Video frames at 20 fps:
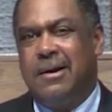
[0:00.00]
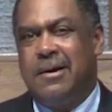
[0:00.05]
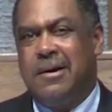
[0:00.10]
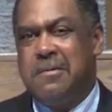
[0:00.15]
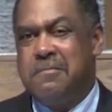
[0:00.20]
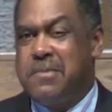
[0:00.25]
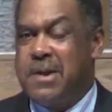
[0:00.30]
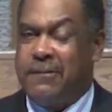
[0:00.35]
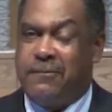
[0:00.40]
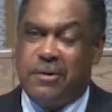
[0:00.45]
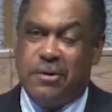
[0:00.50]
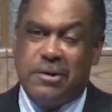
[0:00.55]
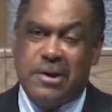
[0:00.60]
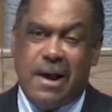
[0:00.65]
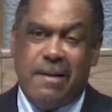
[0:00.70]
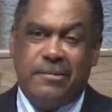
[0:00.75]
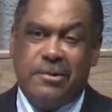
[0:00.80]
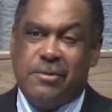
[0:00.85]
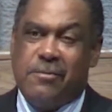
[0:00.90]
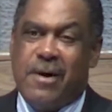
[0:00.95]
But if you
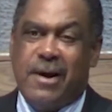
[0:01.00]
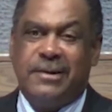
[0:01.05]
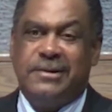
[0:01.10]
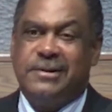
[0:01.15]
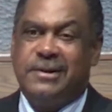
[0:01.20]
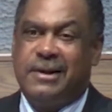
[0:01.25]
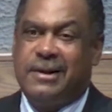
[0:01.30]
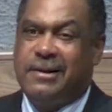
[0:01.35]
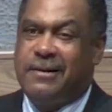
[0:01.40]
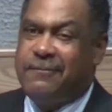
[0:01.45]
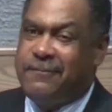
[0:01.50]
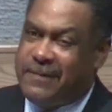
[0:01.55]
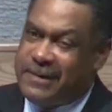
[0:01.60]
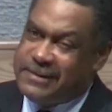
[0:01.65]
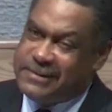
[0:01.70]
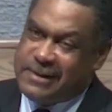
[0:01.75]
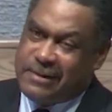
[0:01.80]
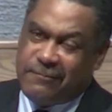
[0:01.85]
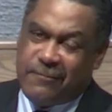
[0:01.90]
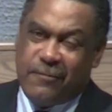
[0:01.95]
come to our city to
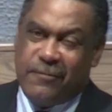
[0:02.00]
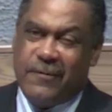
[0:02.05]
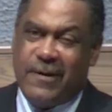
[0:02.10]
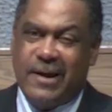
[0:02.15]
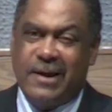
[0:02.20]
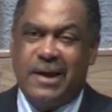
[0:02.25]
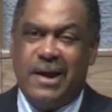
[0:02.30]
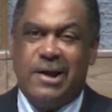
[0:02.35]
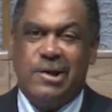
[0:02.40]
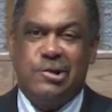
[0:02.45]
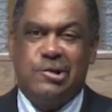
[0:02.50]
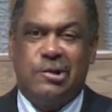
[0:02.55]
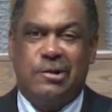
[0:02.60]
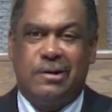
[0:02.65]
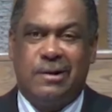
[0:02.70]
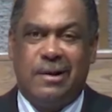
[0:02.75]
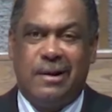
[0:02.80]
visit for vacation,